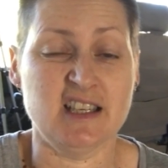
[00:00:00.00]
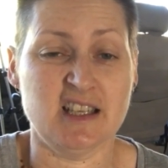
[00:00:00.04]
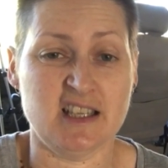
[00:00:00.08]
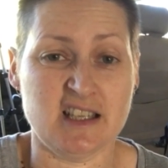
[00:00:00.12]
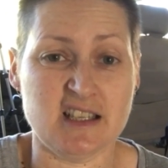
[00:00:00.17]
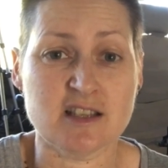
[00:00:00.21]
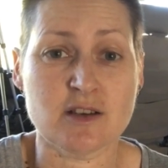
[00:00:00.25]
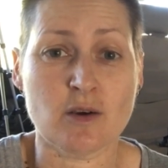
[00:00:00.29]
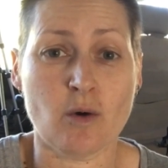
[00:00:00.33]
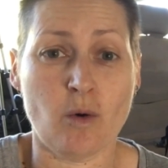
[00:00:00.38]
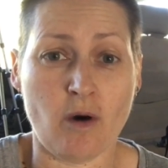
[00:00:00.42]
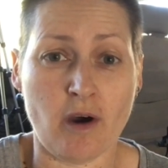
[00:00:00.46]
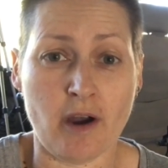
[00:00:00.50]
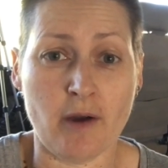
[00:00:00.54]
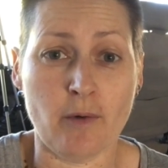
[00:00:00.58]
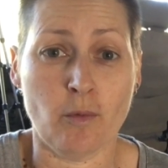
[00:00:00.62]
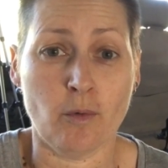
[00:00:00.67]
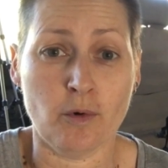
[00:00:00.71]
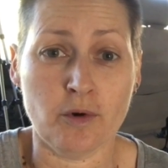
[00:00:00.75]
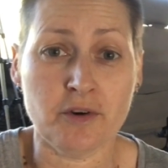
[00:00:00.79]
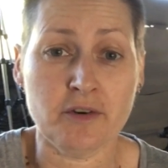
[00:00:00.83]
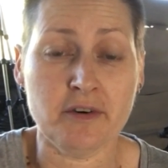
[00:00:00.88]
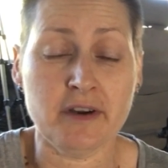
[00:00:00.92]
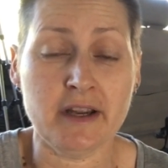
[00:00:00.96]
It is quite
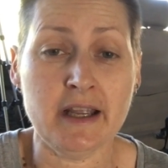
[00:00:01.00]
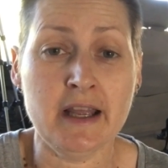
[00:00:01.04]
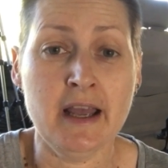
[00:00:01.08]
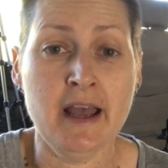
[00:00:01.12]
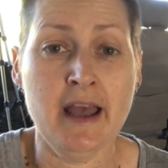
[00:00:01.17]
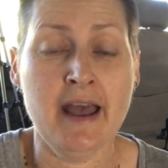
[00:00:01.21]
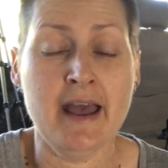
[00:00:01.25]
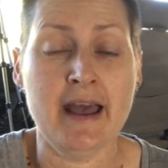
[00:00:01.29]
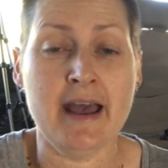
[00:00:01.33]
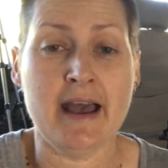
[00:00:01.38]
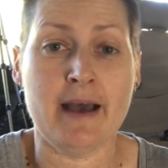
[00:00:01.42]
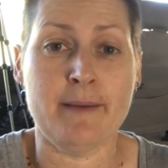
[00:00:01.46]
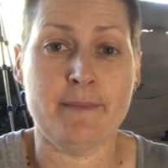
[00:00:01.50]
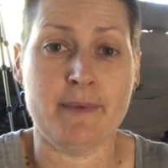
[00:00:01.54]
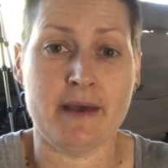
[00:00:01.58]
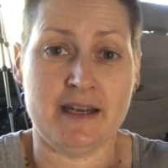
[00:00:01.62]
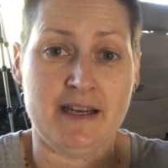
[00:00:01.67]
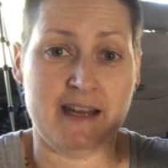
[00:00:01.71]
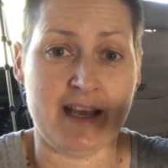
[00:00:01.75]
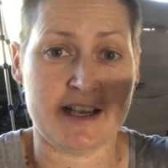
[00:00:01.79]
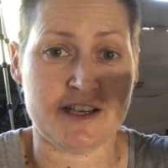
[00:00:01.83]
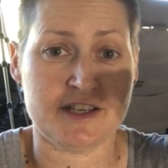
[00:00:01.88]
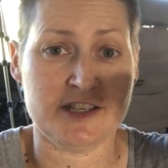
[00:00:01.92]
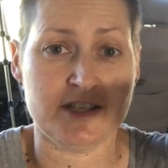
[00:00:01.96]
watery, and
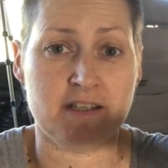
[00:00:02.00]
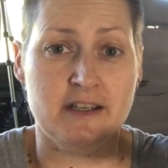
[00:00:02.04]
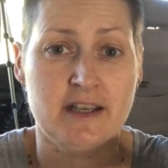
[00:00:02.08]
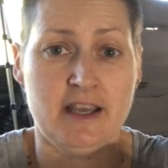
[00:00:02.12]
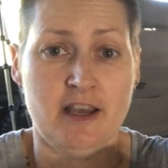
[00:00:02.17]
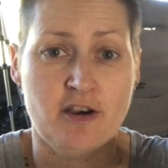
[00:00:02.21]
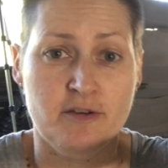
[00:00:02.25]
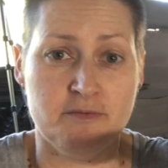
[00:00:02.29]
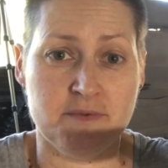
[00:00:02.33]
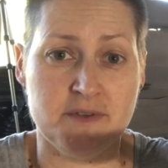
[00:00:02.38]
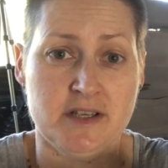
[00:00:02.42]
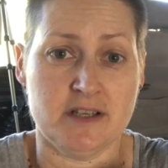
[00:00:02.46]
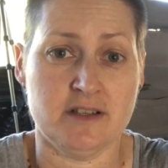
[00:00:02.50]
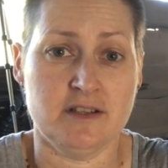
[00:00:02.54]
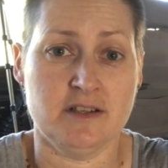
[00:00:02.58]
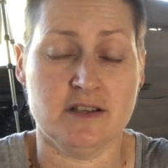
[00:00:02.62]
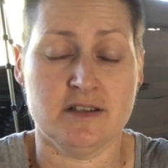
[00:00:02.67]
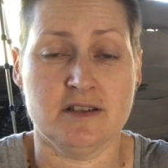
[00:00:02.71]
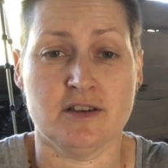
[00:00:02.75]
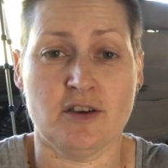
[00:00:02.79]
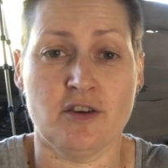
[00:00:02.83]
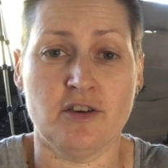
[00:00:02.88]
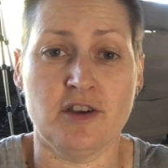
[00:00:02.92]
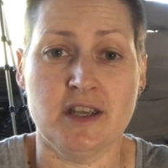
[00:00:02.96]
it actually helps it to
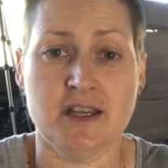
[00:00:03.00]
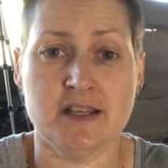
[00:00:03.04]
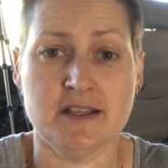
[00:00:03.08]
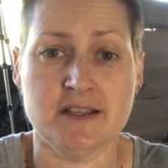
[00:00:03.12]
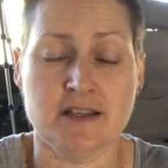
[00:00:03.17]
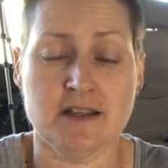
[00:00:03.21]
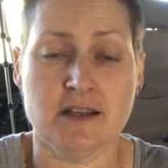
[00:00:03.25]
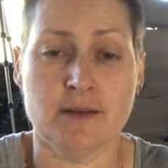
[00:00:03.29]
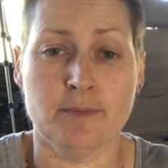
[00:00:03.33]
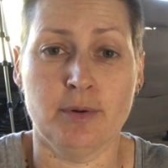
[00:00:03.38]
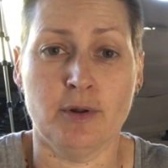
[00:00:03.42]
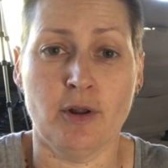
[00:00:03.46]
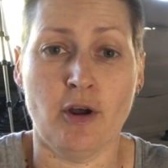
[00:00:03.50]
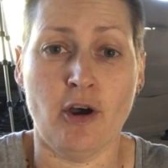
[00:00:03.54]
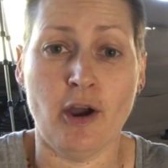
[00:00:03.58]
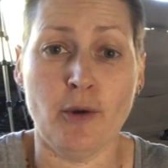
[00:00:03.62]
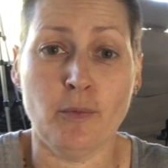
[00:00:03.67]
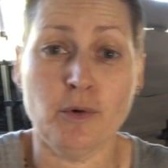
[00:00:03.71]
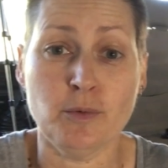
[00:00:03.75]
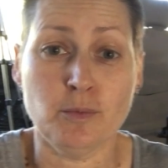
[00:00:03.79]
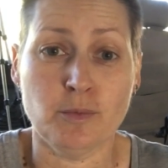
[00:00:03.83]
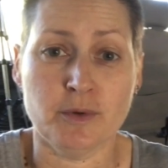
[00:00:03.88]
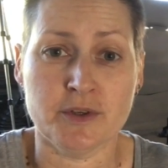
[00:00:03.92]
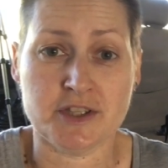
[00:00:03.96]
soak into the
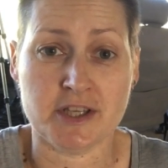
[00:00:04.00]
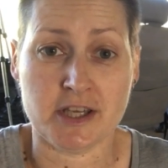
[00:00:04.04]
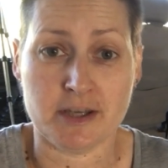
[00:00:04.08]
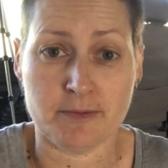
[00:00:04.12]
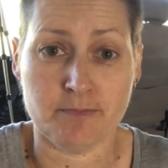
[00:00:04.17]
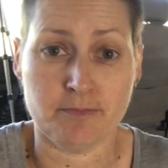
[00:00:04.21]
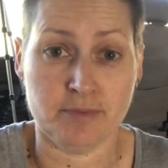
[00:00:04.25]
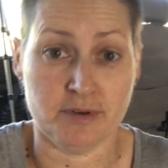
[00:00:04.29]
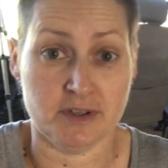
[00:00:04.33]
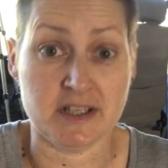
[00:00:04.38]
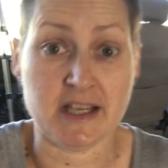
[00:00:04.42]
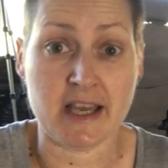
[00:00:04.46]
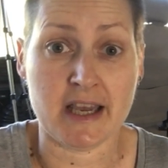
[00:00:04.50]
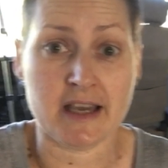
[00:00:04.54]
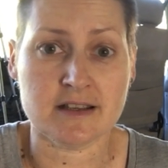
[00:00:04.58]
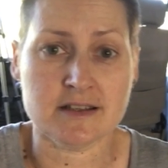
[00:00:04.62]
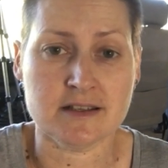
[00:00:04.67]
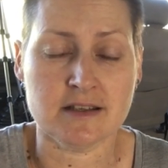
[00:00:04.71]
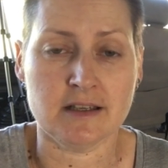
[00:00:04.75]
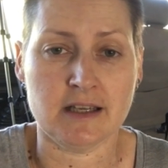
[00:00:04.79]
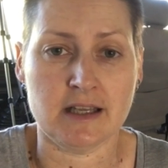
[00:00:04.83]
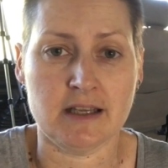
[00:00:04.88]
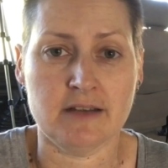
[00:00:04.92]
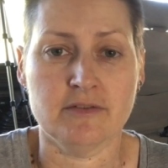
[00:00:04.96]
plywood, which protects
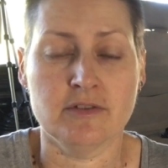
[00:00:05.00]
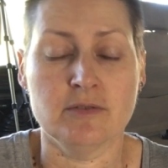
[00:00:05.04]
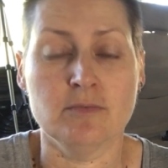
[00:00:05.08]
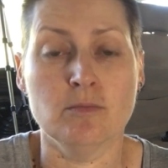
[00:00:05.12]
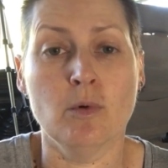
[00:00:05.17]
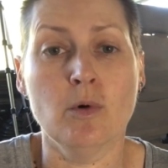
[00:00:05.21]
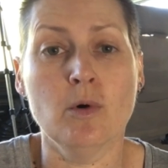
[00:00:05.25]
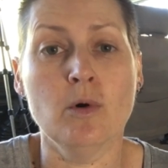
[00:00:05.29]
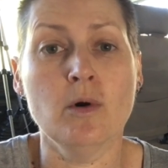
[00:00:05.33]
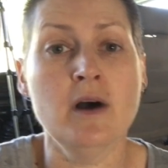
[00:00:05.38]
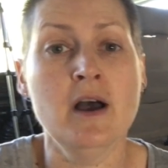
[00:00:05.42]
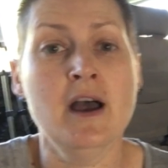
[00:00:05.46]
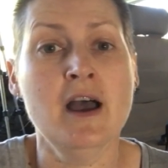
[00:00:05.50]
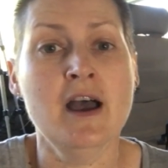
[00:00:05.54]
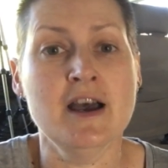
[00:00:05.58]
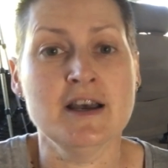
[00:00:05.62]
it even more.